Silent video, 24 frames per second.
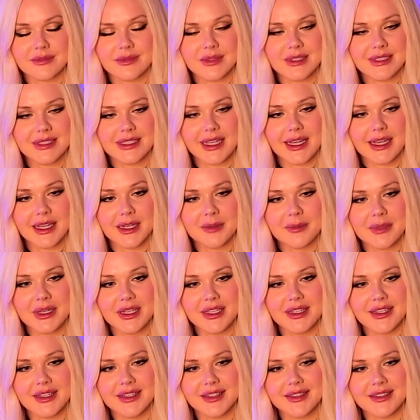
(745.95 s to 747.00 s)
It's taken me
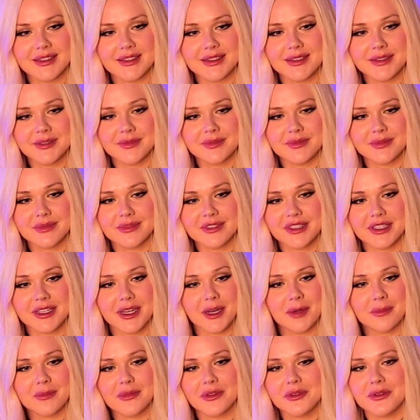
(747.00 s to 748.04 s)
years to
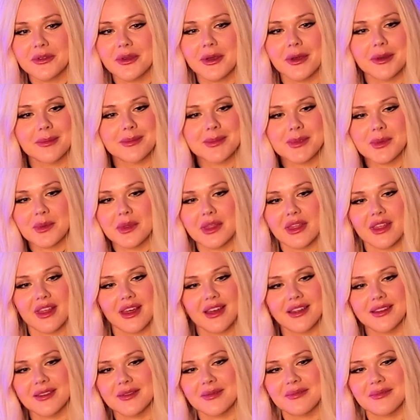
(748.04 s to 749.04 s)
come to terms with that.